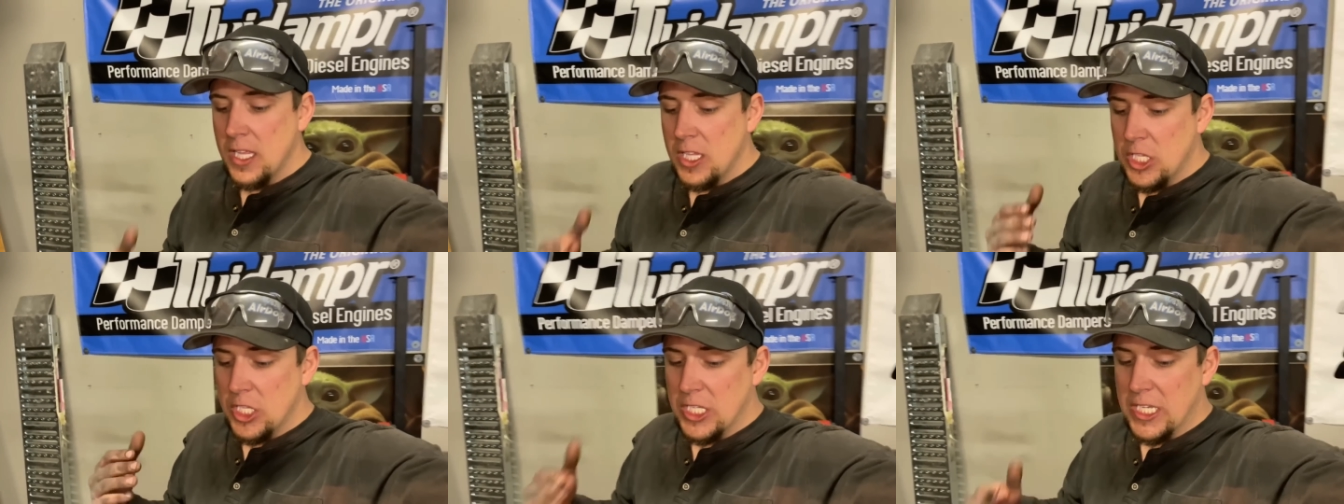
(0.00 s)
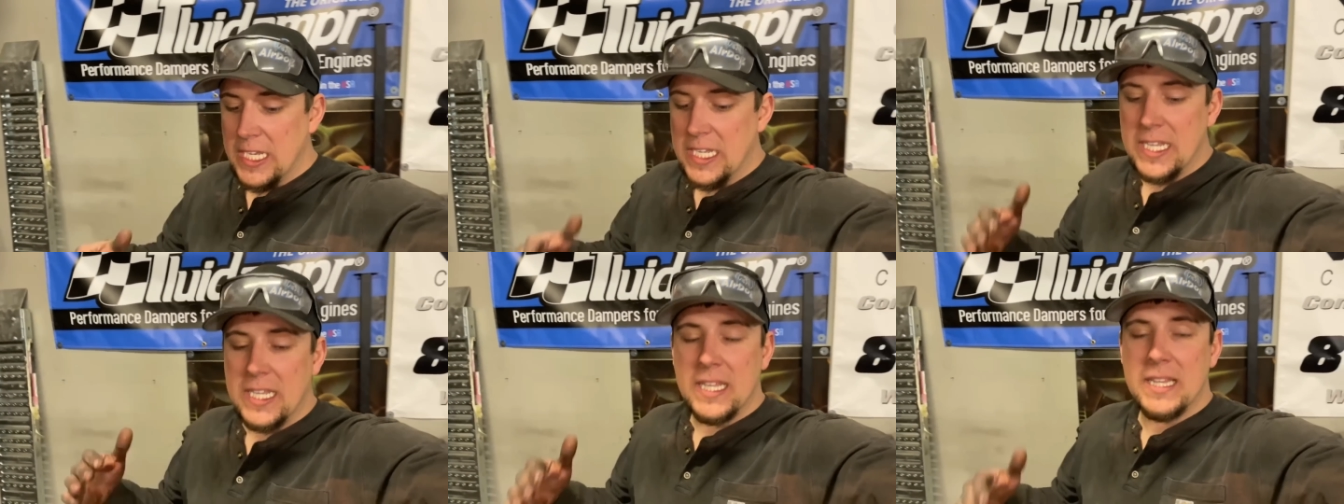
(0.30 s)
you
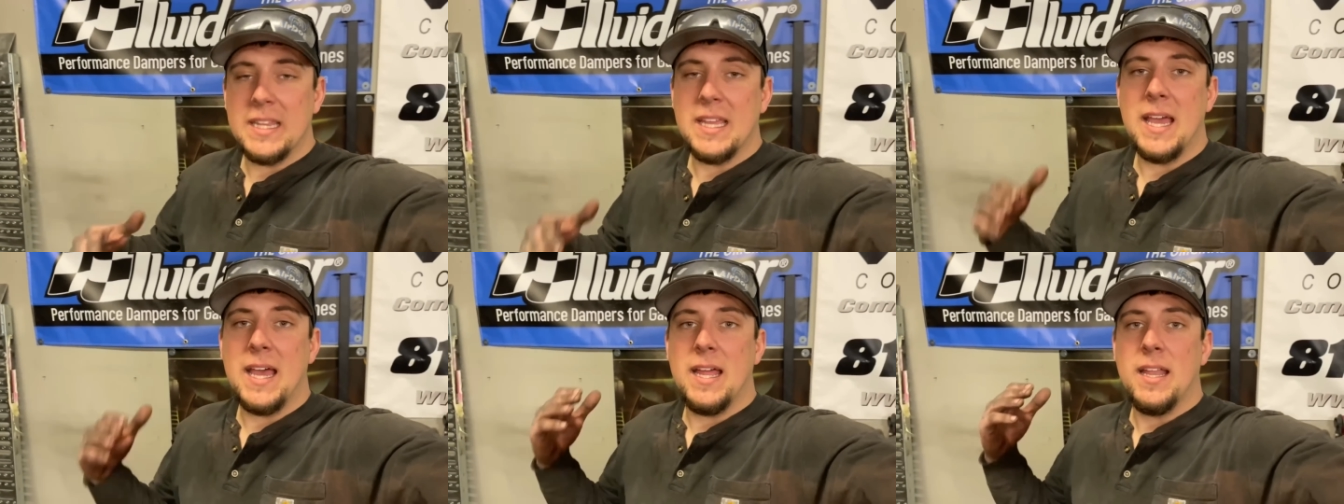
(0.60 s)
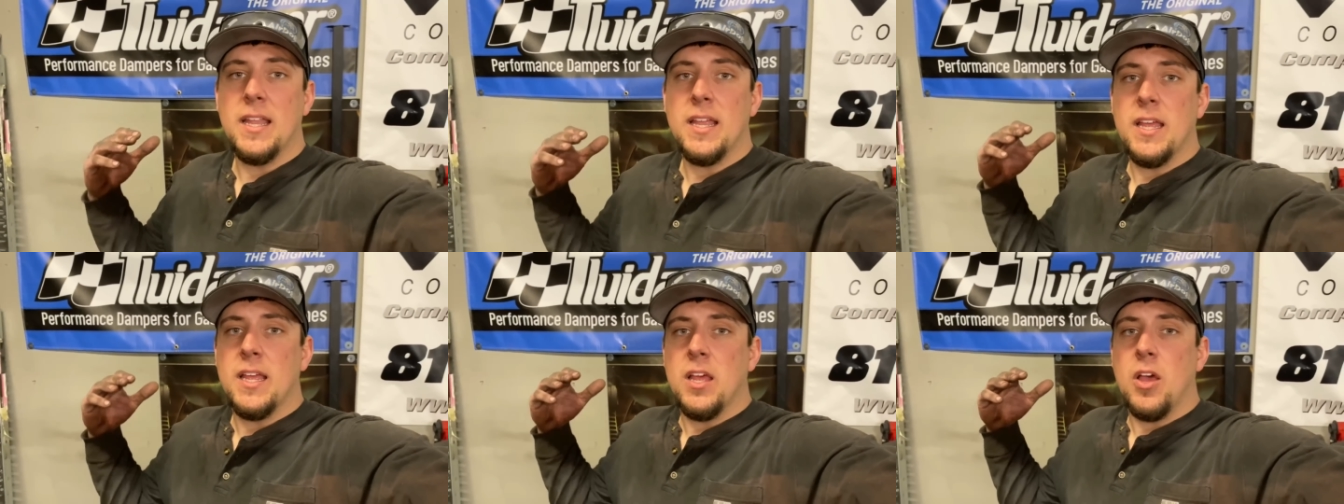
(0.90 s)
need to get
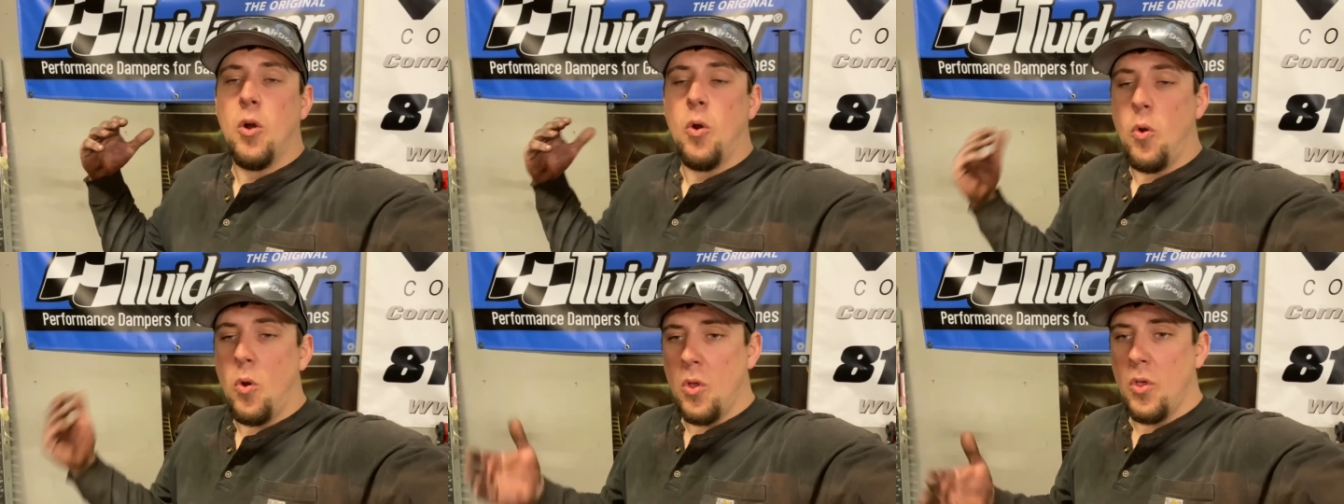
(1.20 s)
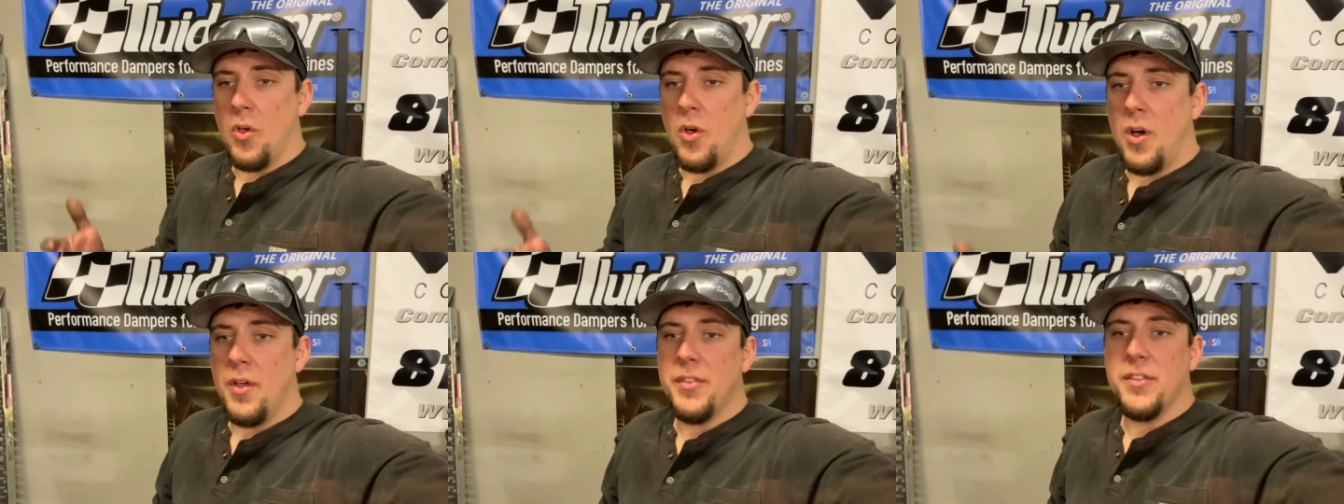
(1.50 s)
that
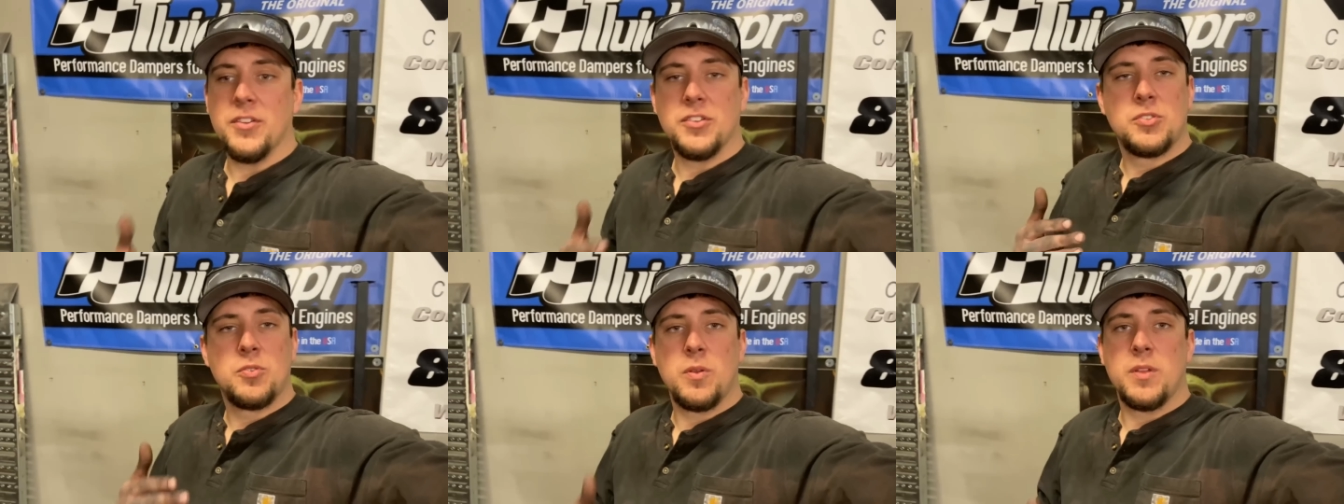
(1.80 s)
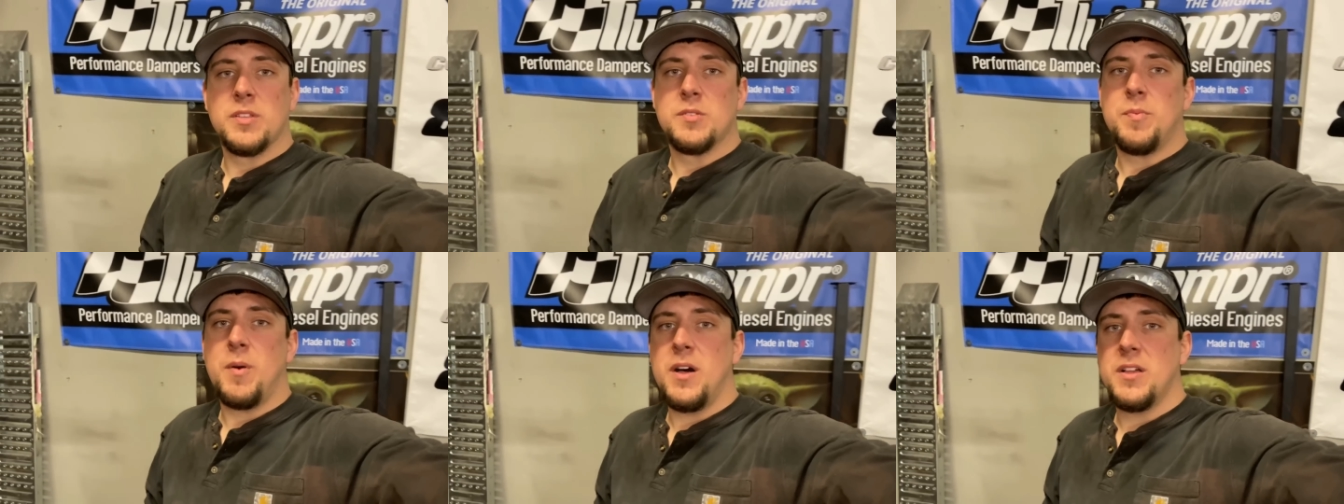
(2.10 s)
oil on there as
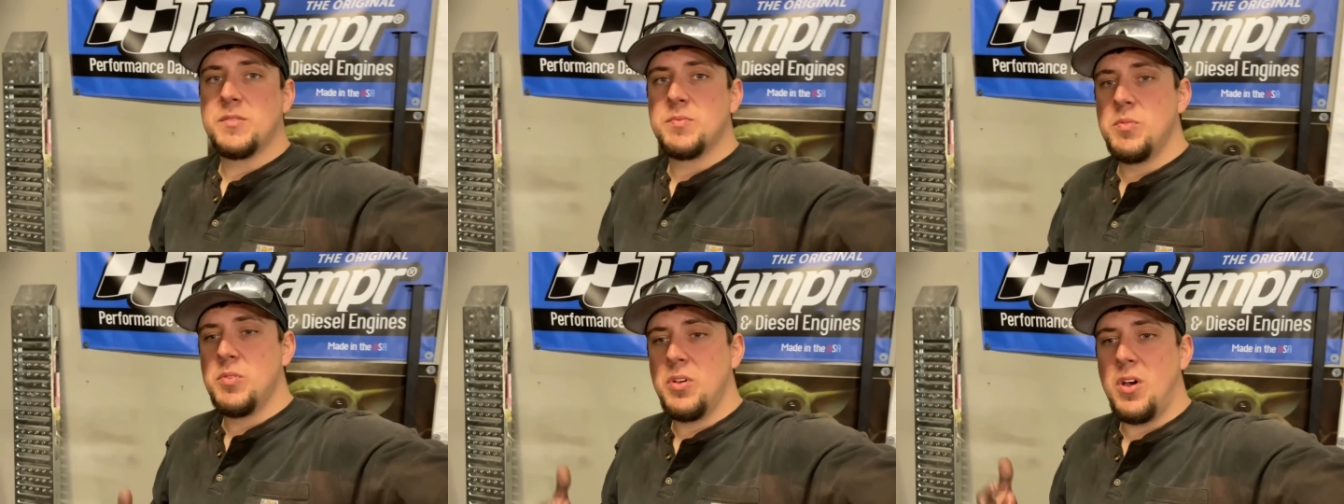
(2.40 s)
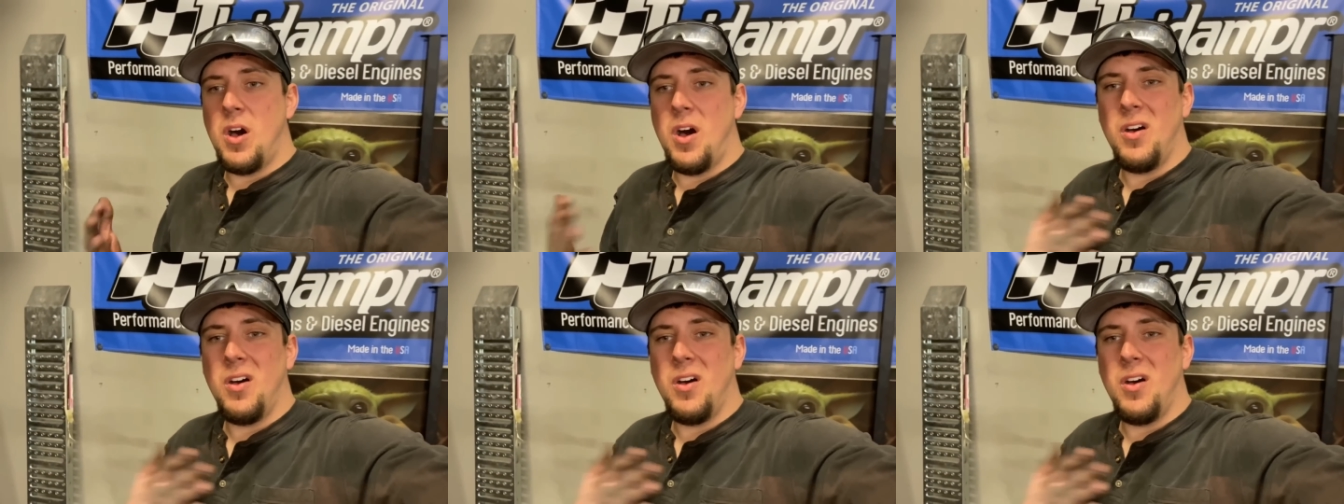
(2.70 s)
quick as possible.